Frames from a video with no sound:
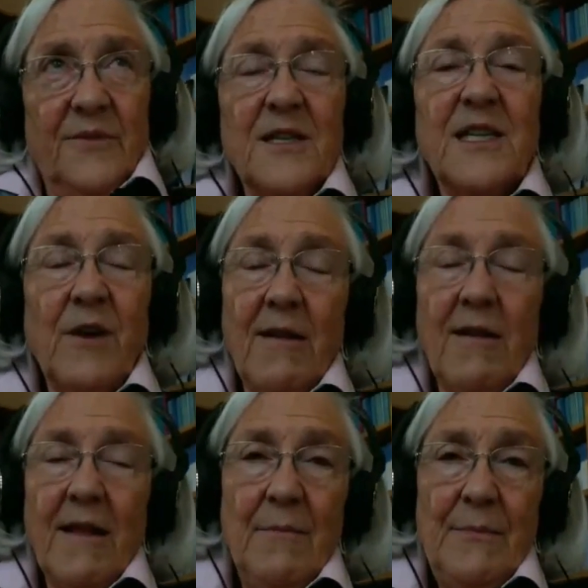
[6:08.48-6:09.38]
first of
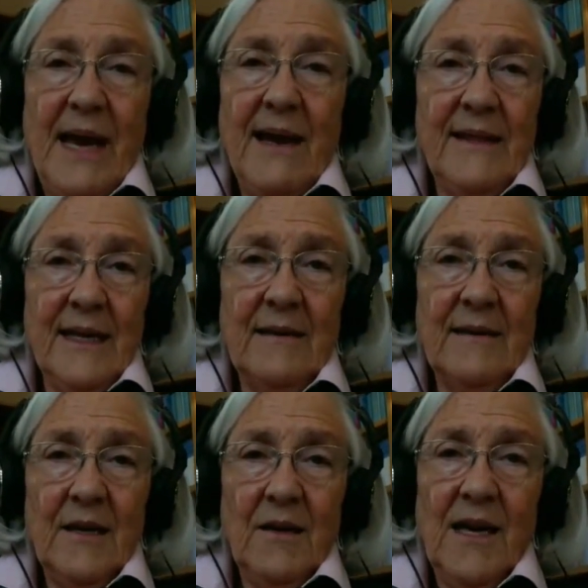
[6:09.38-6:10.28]
all,
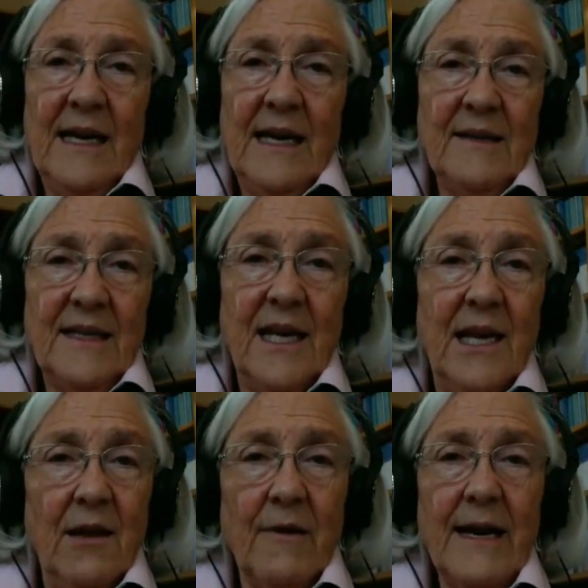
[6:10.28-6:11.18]
empathic and
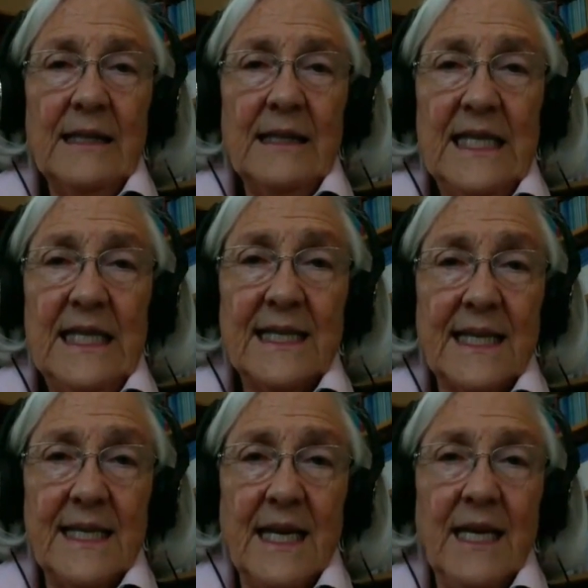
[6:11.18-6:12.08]
hearing and
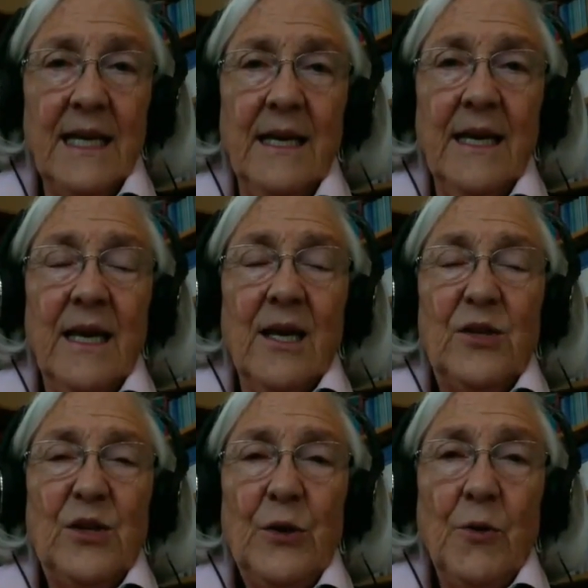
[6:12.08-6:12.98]
listening
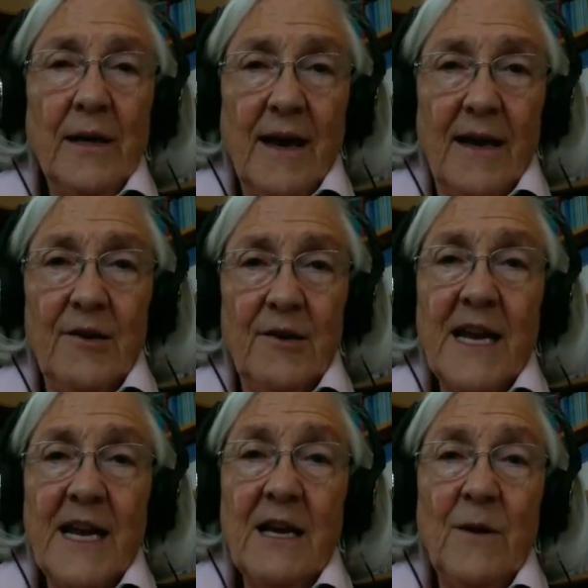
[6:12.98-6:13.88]
to and
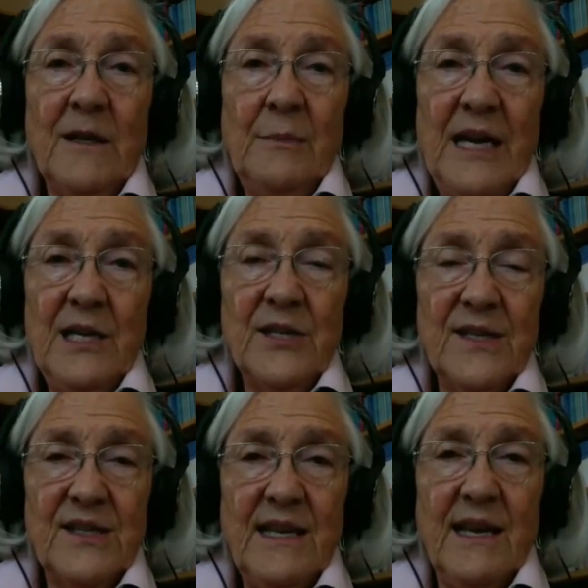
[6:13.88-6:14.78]
honoring what the
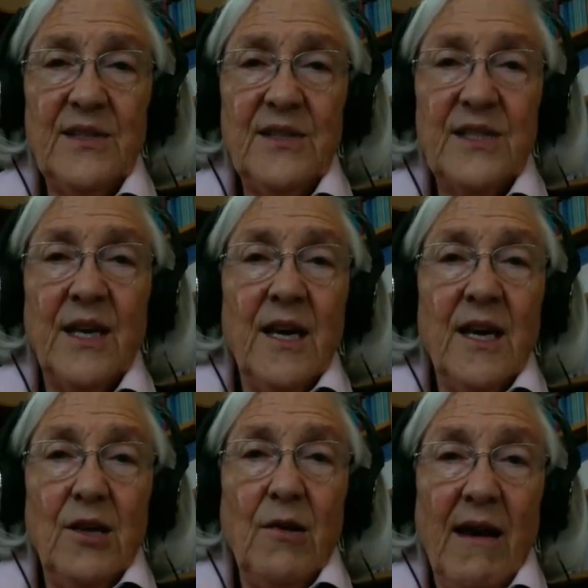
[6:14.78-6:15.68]
patient says,
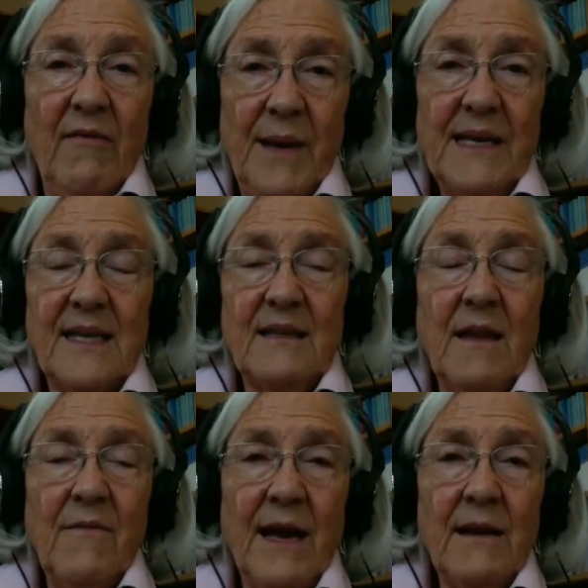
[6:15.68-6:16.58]
you have
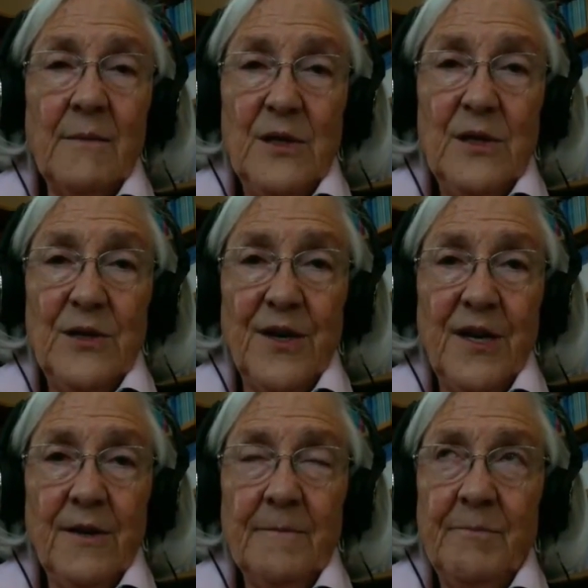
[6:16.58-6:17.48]
basically valid
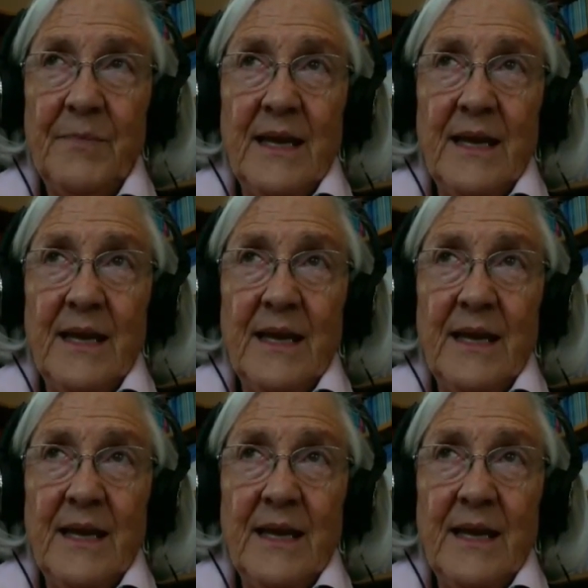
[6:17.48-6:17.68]
material.